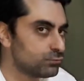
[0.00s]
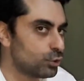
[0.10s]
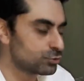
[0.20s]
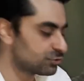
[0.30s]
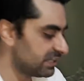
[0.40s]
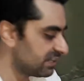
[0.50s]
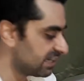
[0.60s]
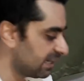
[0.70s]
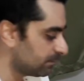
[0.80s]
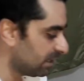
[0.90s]
versus Harry
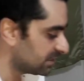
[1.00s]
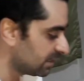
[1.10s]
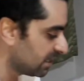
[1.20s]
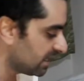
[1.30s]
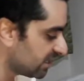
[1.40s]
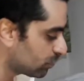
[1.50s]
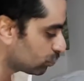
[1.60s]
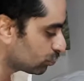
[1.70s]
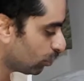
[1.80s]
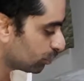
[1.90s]
Kane, but he
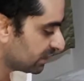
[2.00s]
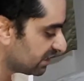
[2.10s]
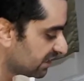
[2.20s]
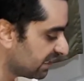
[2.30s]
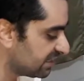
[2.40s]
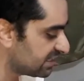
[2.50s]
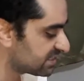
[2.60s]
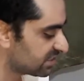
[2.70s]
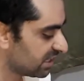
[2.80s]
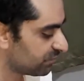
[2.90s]
couldn't hold Harry Kane. He
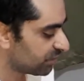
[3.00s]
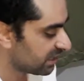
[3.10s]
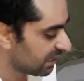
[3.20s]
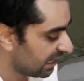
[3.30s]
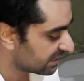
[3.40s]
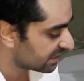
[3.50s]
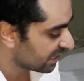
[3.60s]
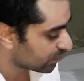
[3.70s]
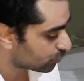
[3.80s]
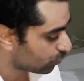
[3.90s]
stayed free and
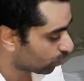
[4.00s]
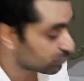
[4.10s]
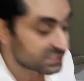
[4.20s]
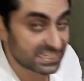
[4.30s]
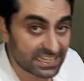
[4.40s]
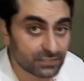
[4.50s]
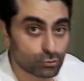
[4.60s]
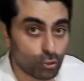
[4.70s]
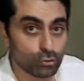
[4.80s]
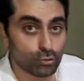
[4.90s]
scored the second
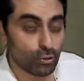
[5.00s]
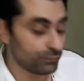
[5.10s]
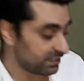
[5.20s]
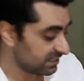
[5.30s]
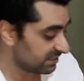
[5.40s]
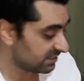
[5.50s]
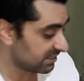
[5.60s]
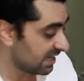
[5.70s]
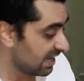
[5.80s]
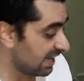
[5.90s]
goal of
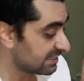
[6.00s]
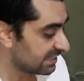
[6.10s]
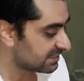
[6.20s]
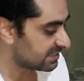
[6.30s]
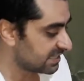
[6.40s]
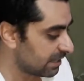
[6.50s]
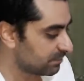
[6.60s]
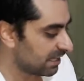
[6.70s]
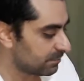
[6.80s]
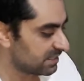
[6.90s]
England. And at the same
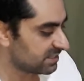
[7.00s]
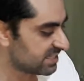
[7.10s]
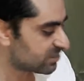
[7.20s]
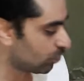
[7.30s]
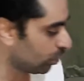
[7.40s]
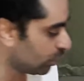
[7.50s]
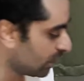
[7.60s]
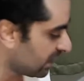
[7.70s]
time, in this goal,